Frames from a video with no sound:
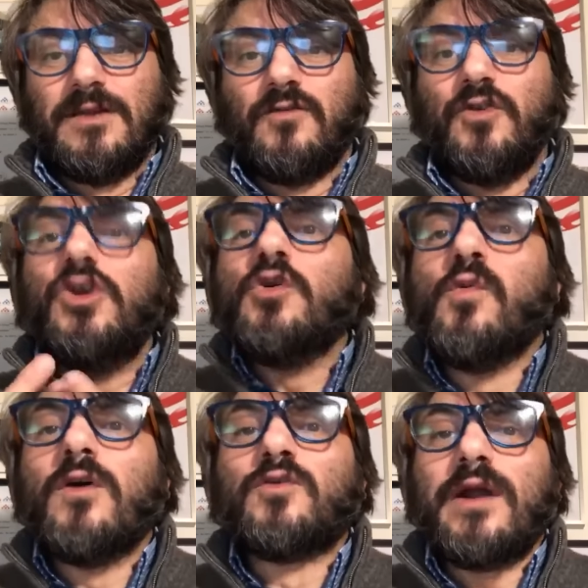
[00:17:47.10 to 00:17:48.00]
you
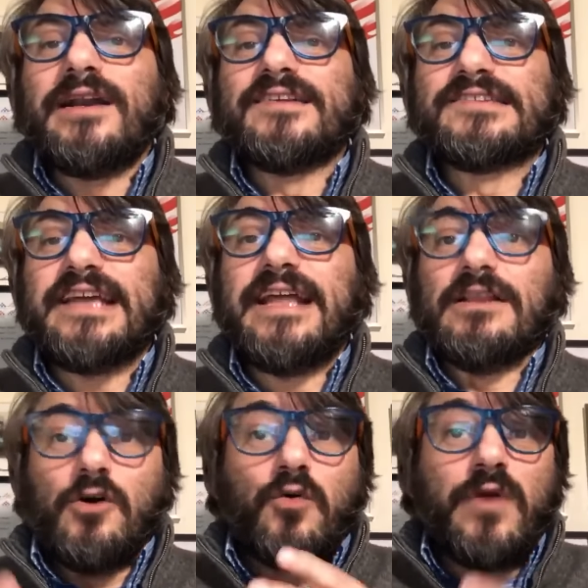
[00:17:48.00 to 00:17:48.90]
want to understand
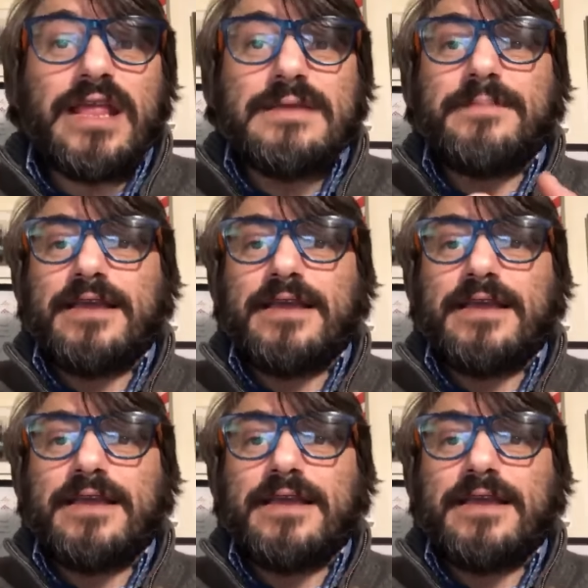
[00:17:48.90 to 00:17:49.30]
already by